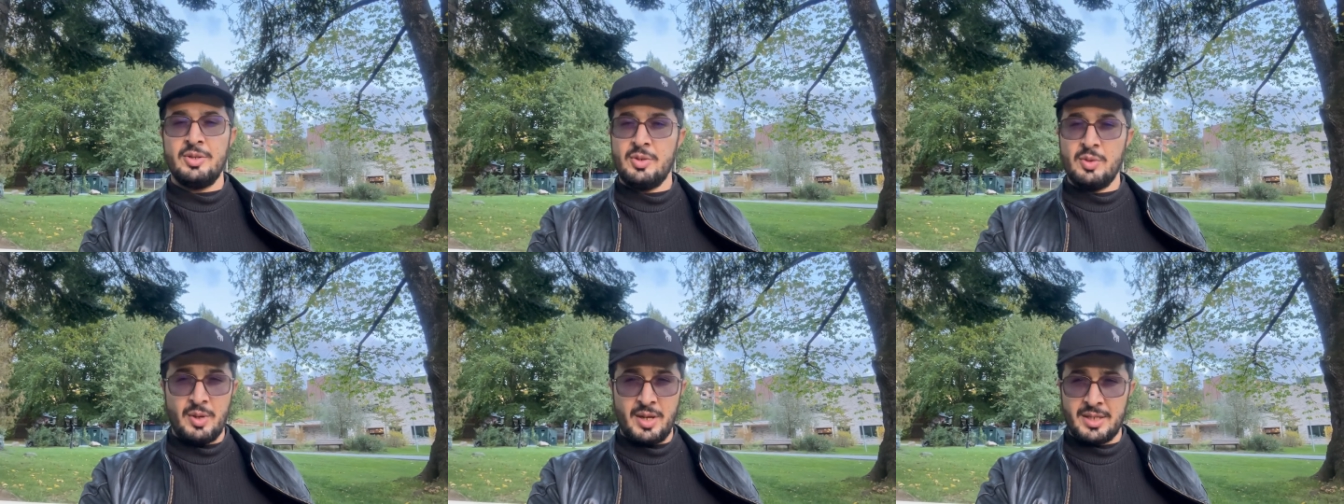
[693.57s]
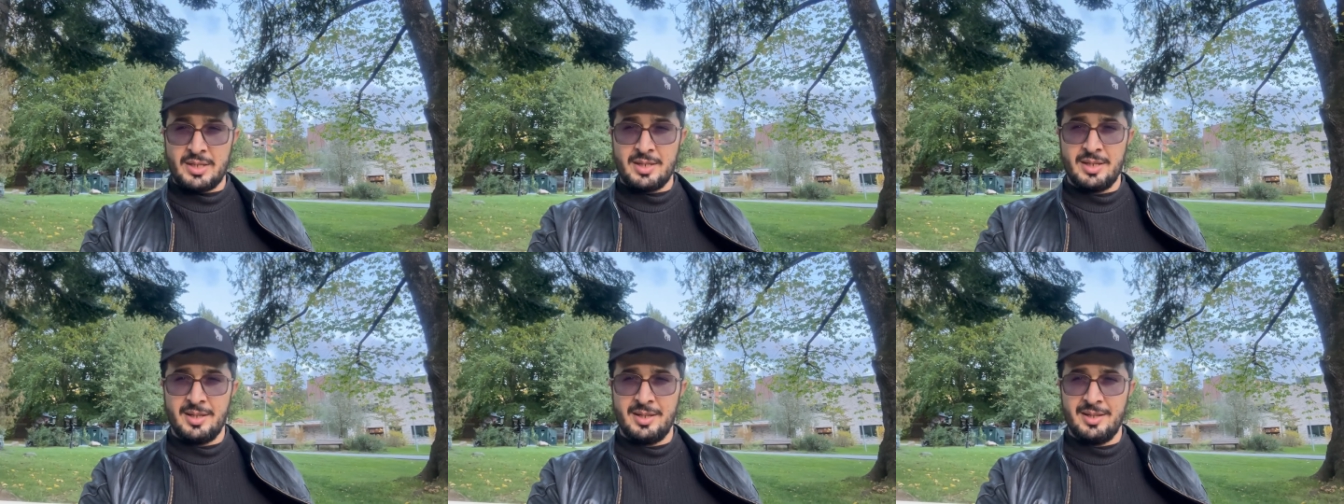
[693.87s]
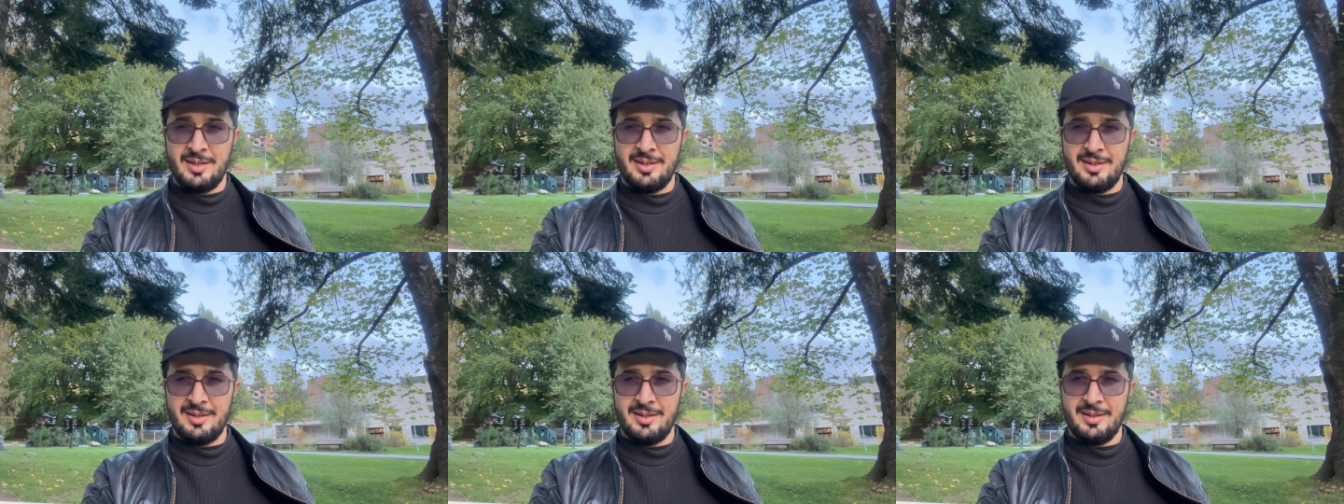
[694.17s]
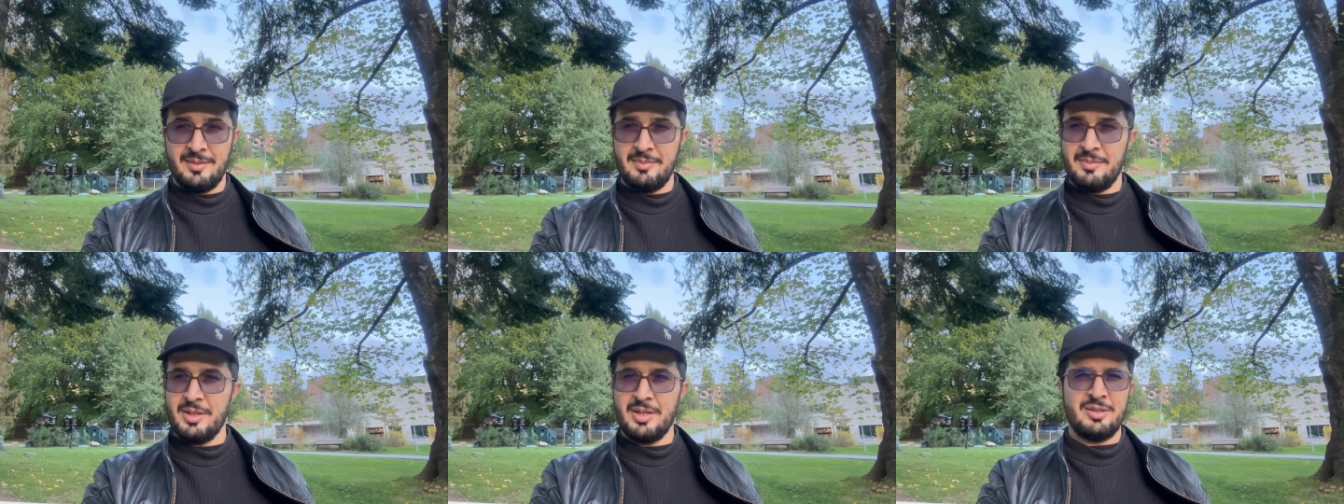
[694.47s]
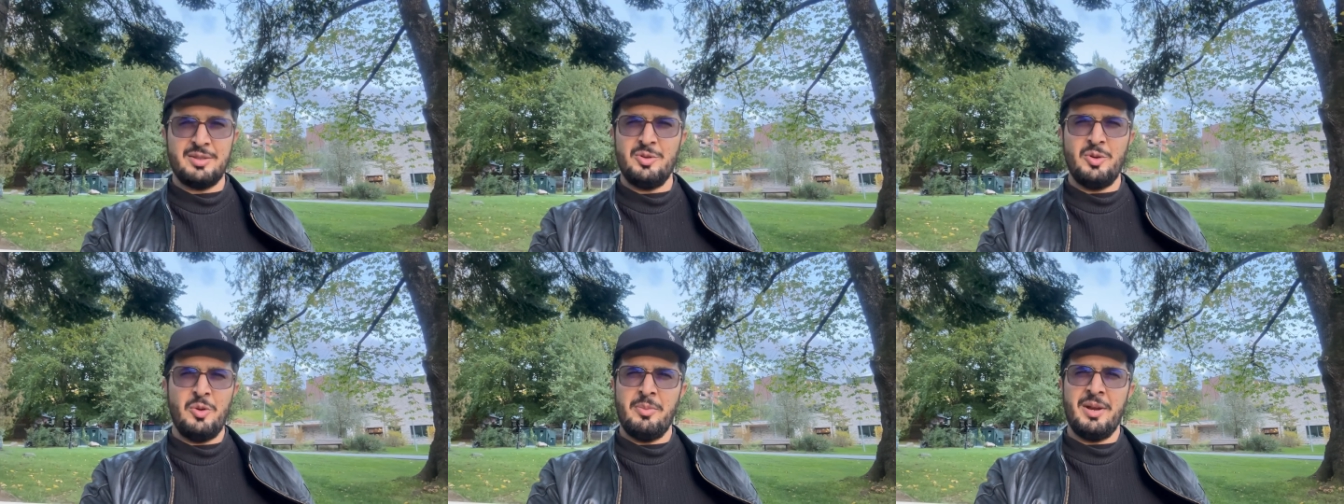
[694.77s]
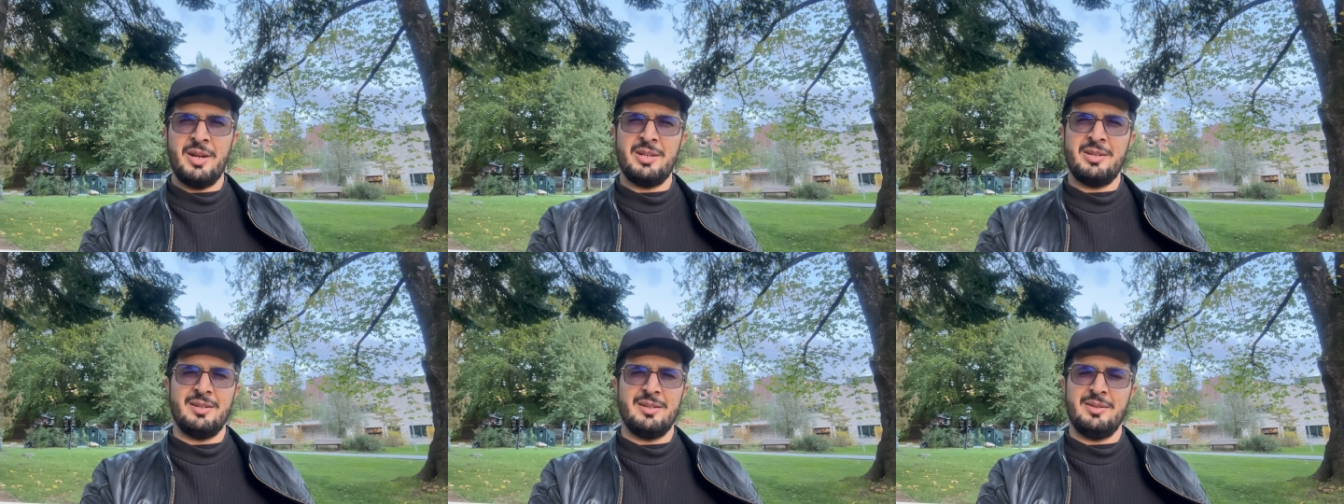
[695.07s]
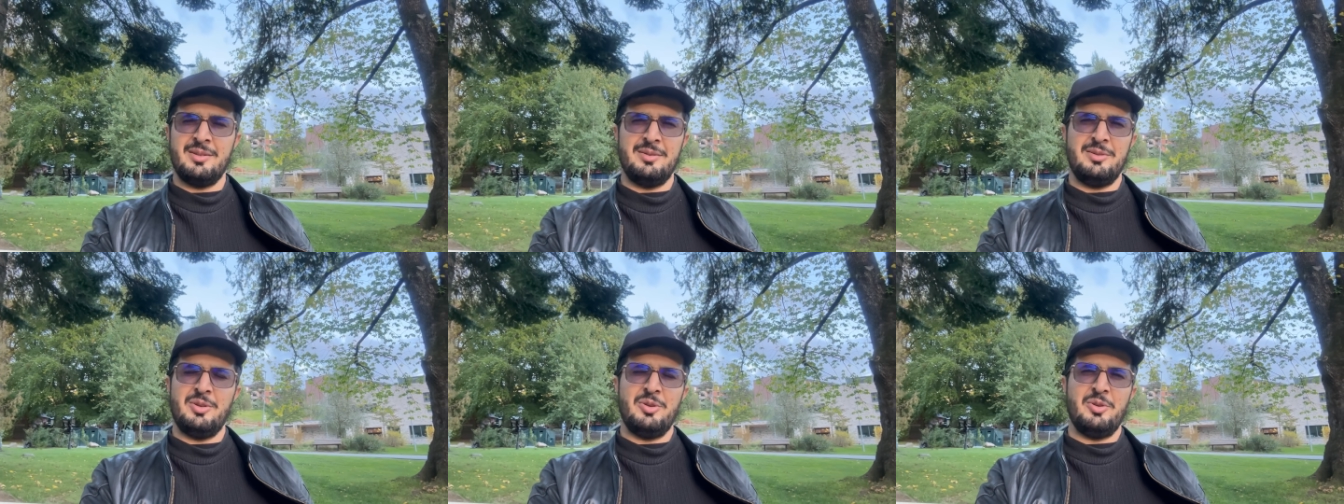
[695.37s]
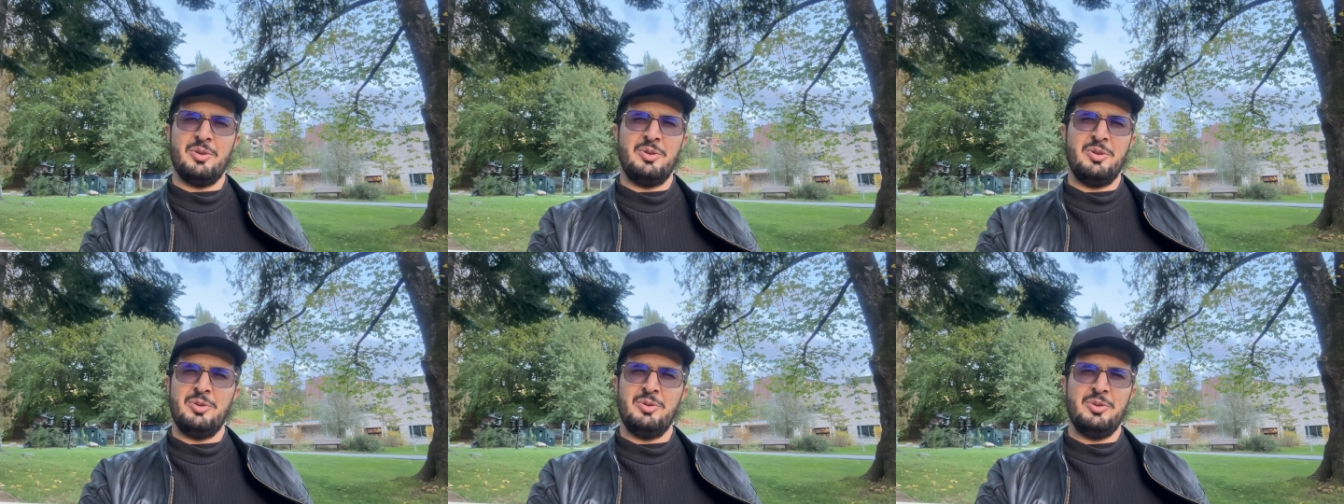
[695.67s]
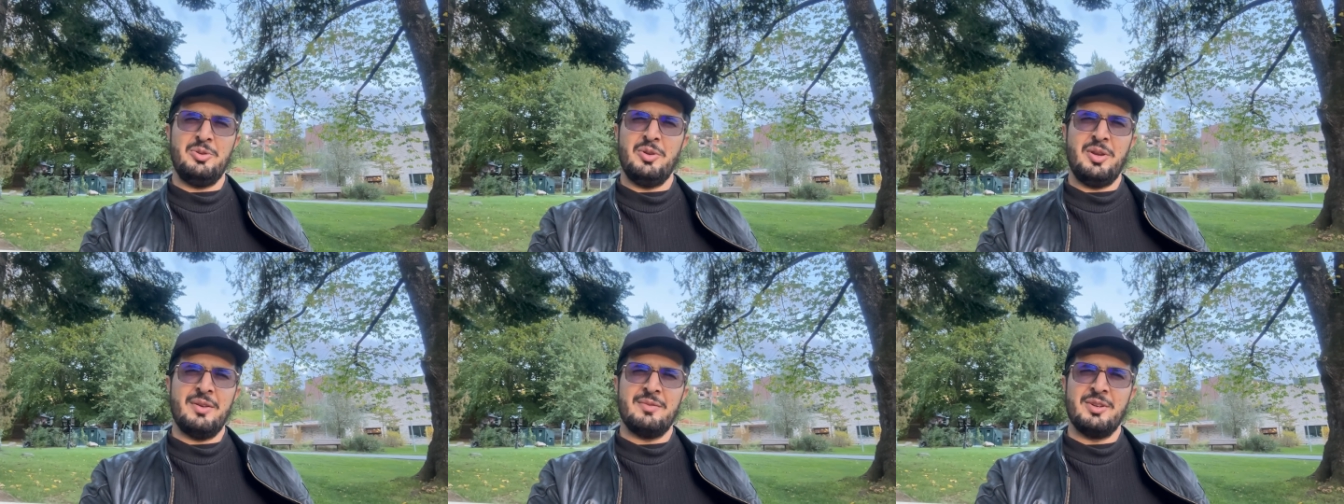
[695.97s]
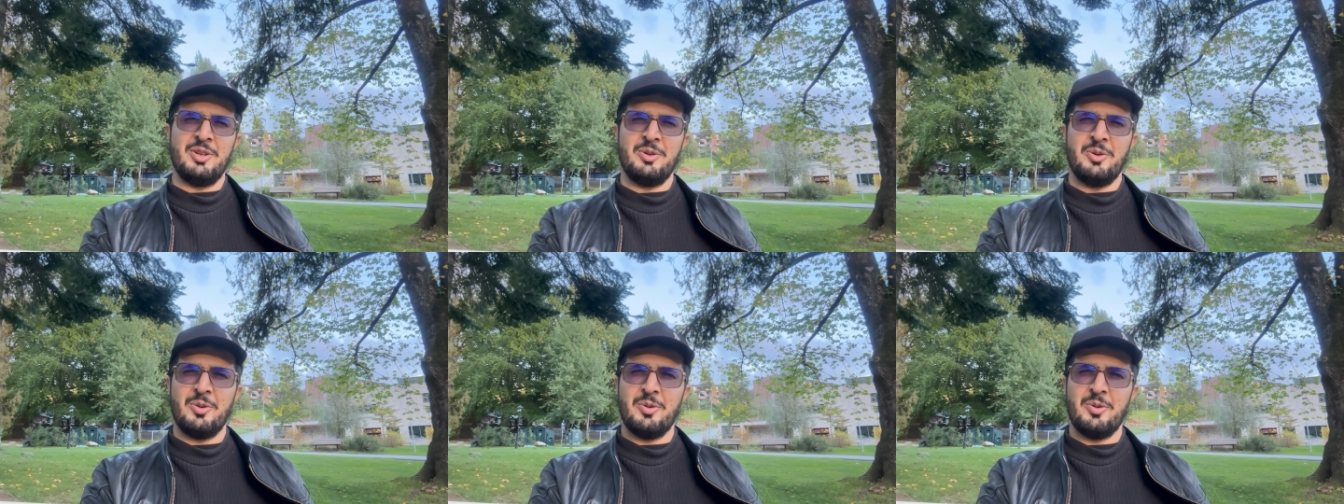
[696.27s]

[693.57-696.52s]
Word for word: do it because no matter you know you, you never know